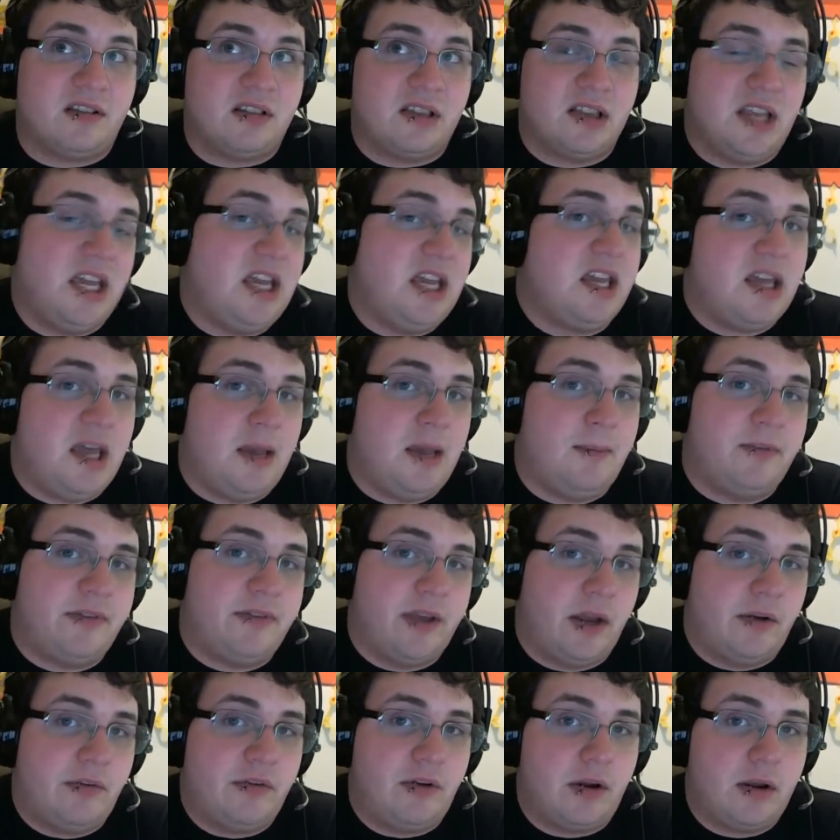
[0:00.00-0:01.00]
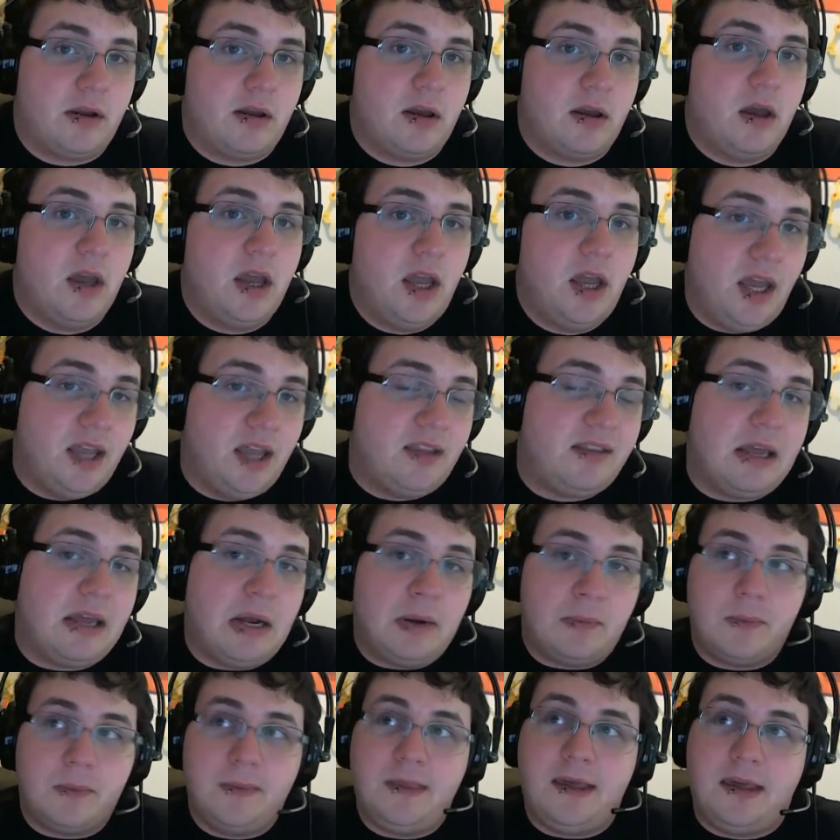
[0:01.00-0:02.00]
late game centric. It
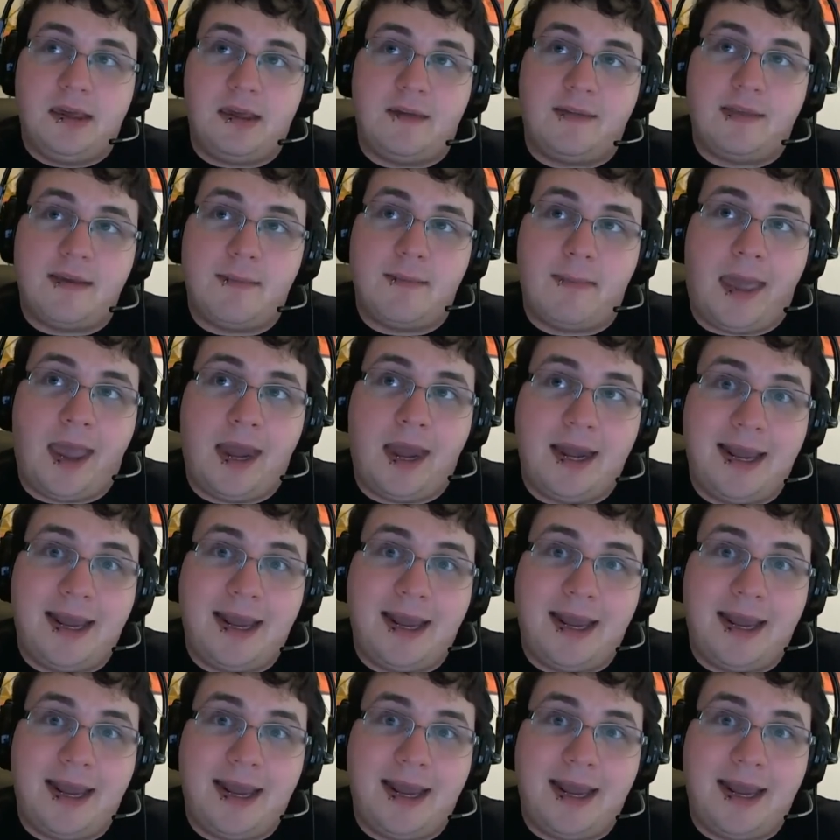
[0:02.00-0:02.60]
didn't really give them any